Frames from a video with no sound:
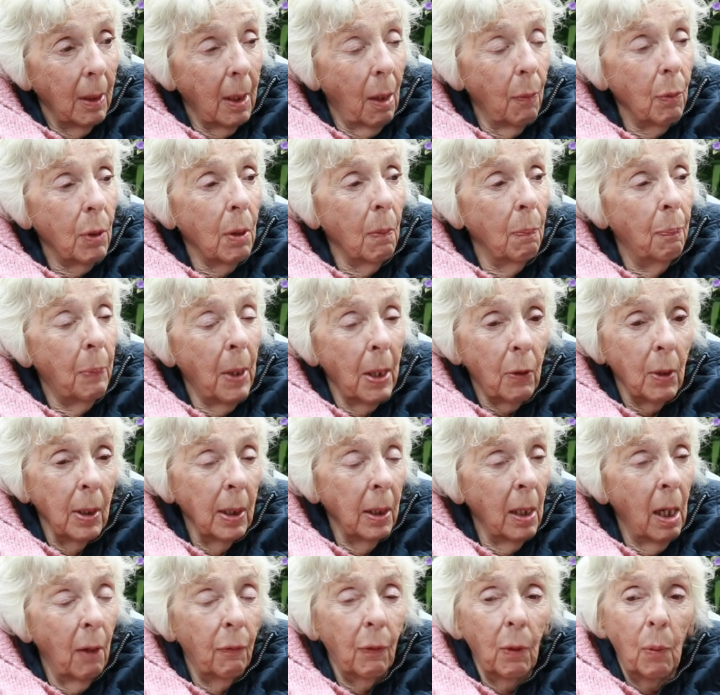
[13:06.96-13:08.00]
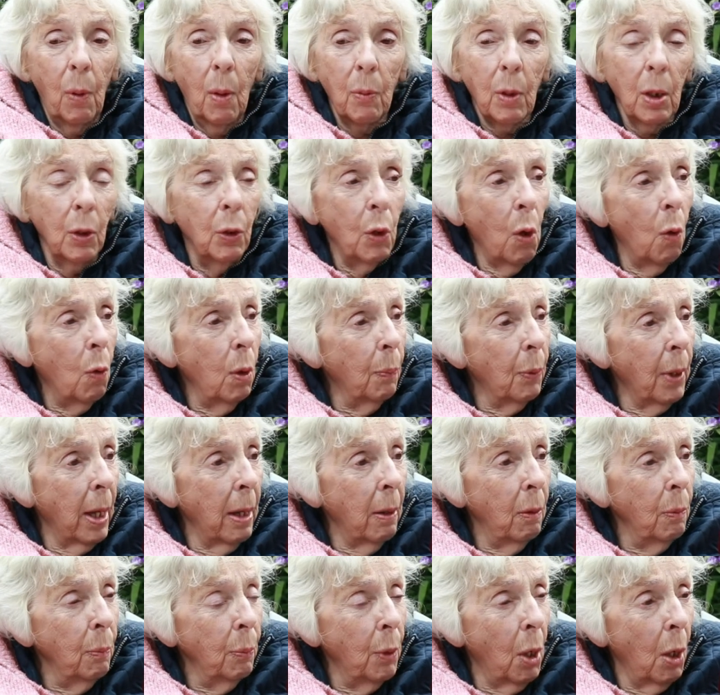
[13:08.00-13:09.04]
That was the best thing ever. What was it? Noel
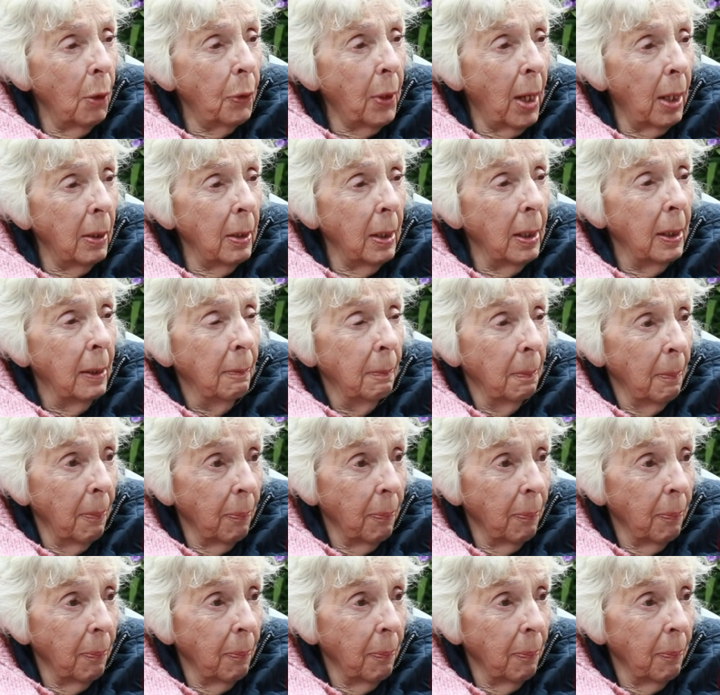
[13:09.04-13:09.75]
Brown brought that in.